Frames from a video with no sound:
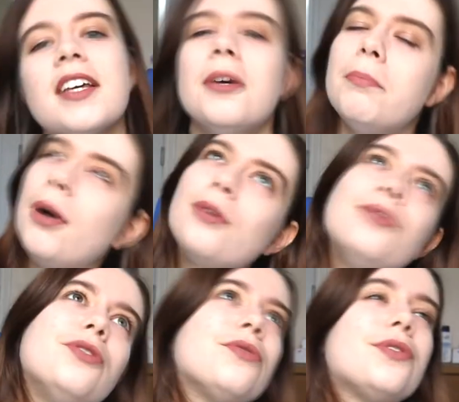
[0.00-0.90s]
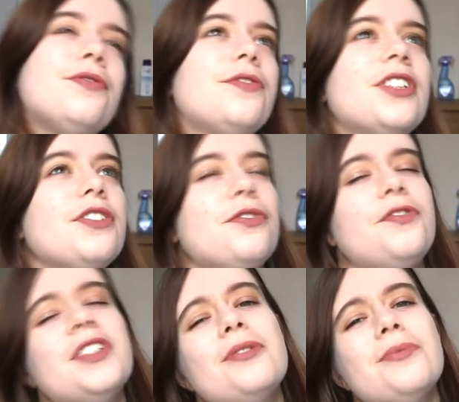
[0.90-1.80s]
Composer of such
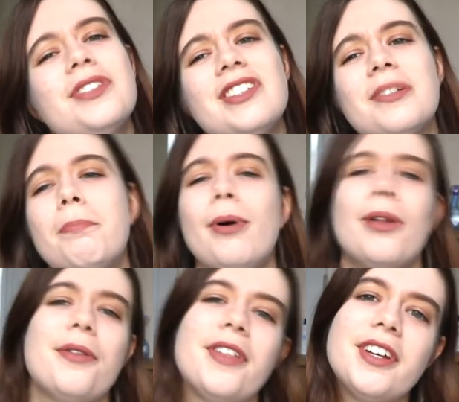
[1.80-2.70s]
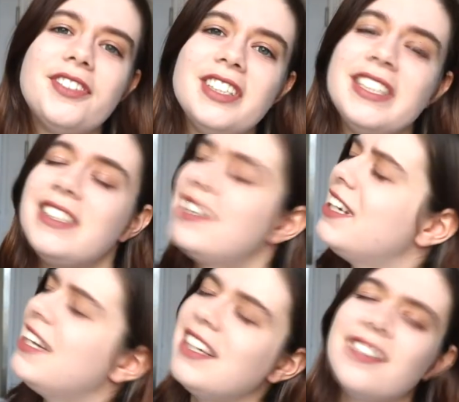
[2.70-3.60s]
films as Apollo thirteen,
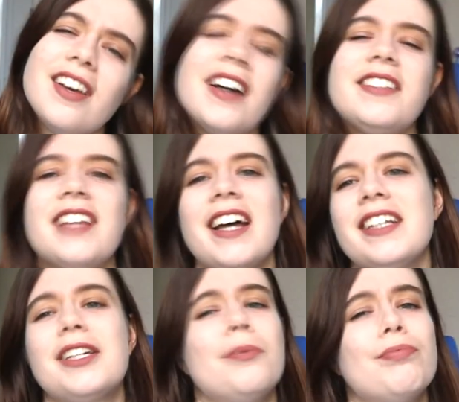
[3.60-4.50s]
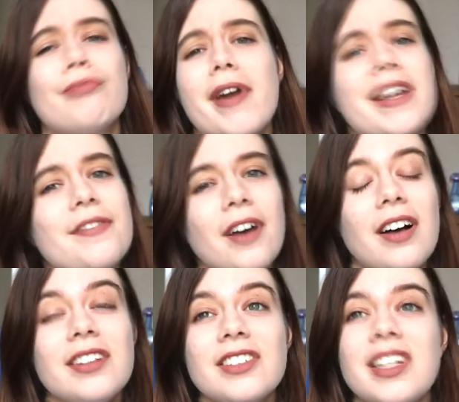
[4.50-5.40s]
Titanic,
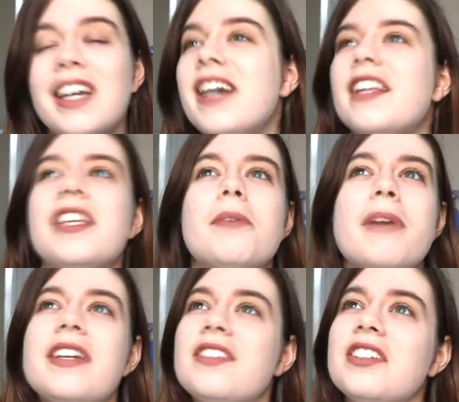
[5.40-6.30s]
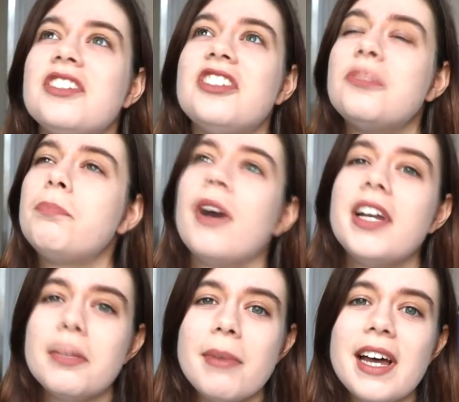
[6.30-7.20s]
Braveheart, The Amazing
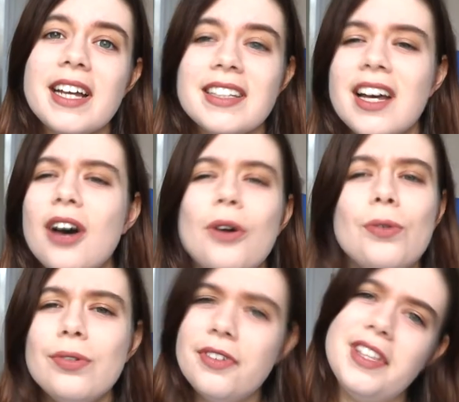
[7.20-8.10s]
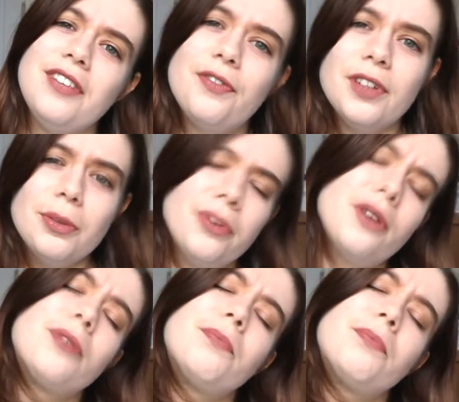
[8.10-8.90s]
Spider-Man, all of these films,